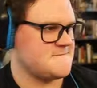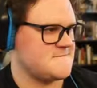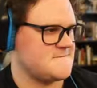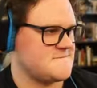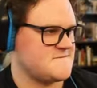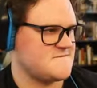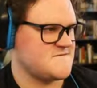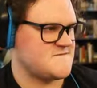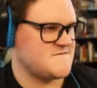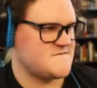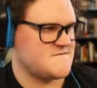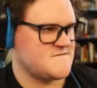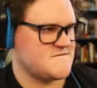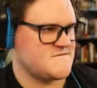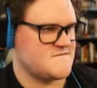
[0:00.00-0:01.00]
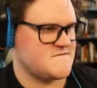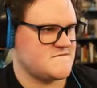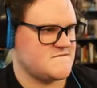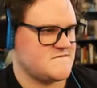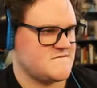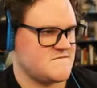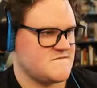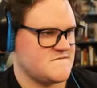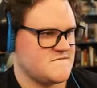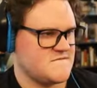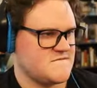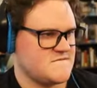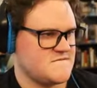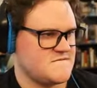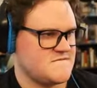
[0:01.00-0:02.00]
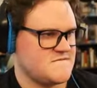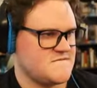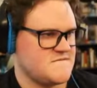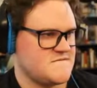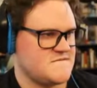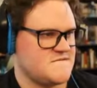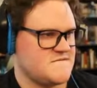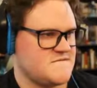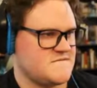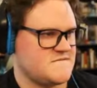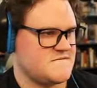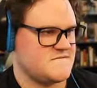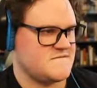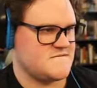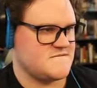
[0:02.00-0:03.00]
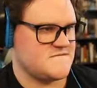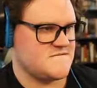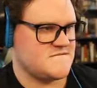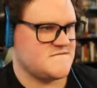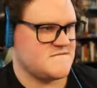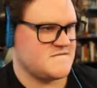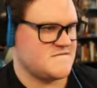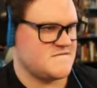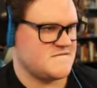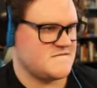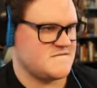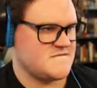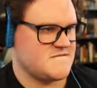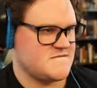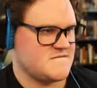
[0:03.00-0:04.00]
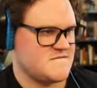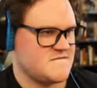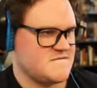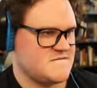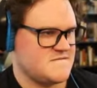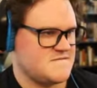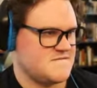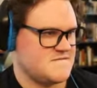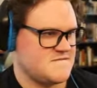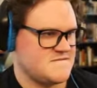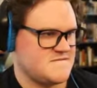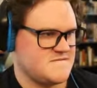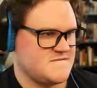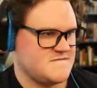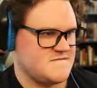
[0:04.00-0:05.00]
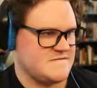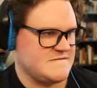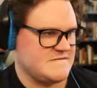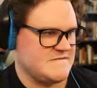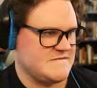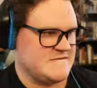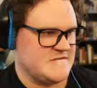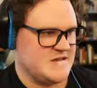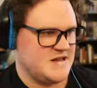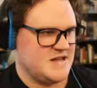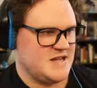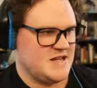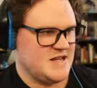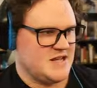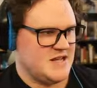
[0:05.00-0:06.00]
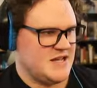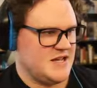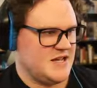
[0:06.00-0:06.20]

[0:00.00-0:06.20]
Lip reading: Nothing is said.